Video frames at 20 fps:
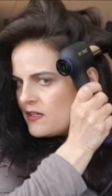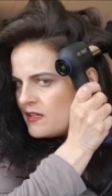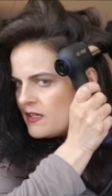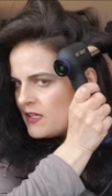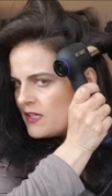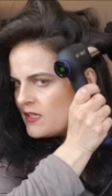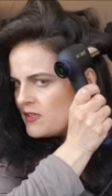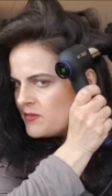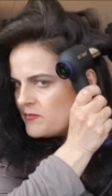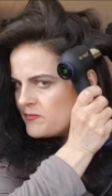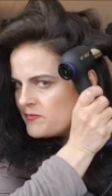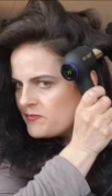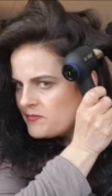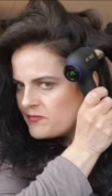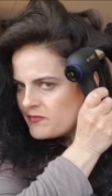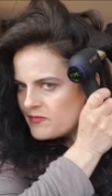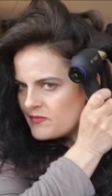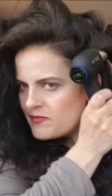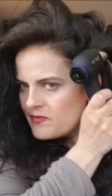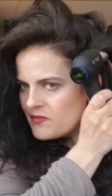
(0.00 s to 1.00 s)
Um,
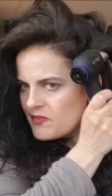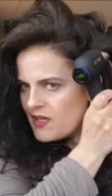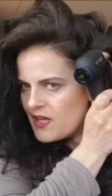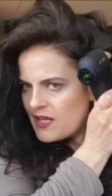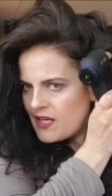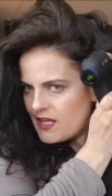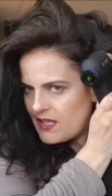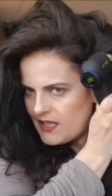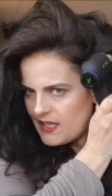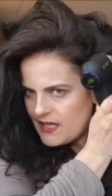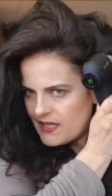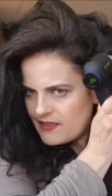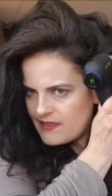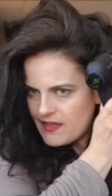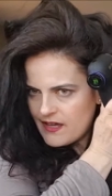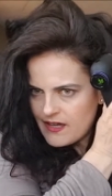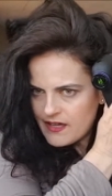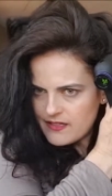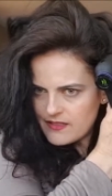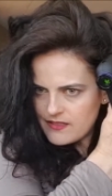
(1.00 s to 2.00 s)
and I like
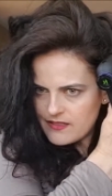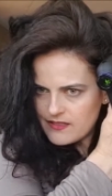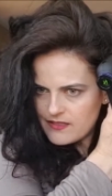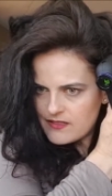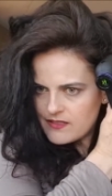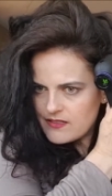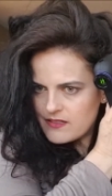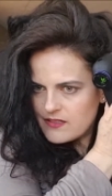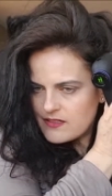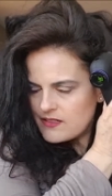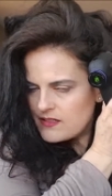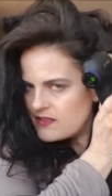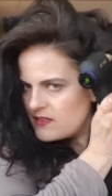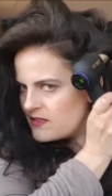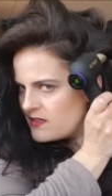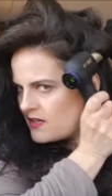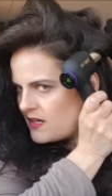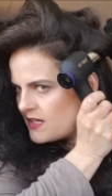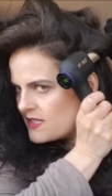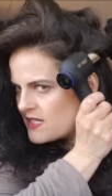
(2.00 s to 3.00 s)
that
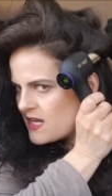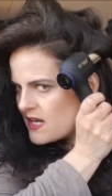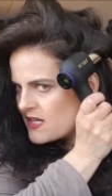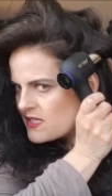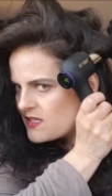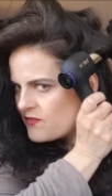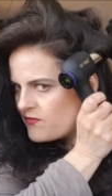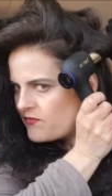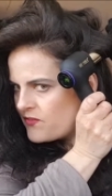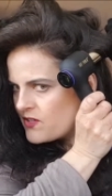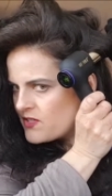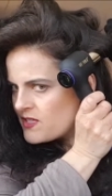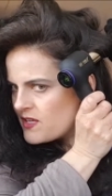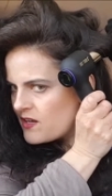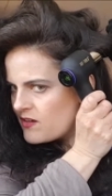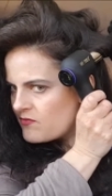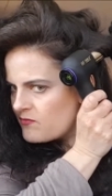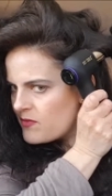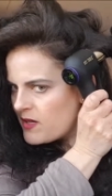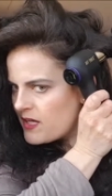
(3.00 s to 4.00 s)
it takes the frizz
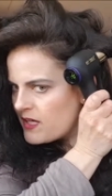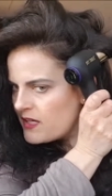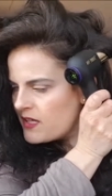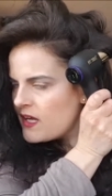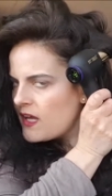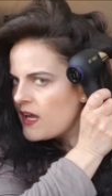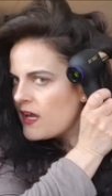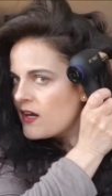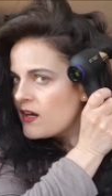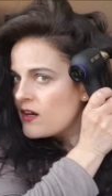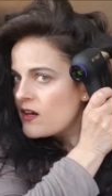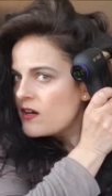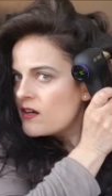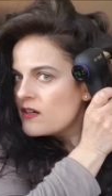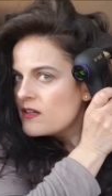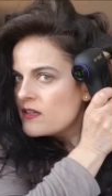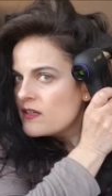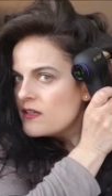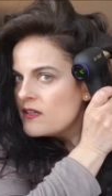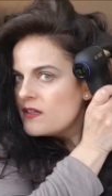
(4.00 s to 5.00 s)
out of my
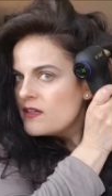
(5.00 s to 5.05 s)
hair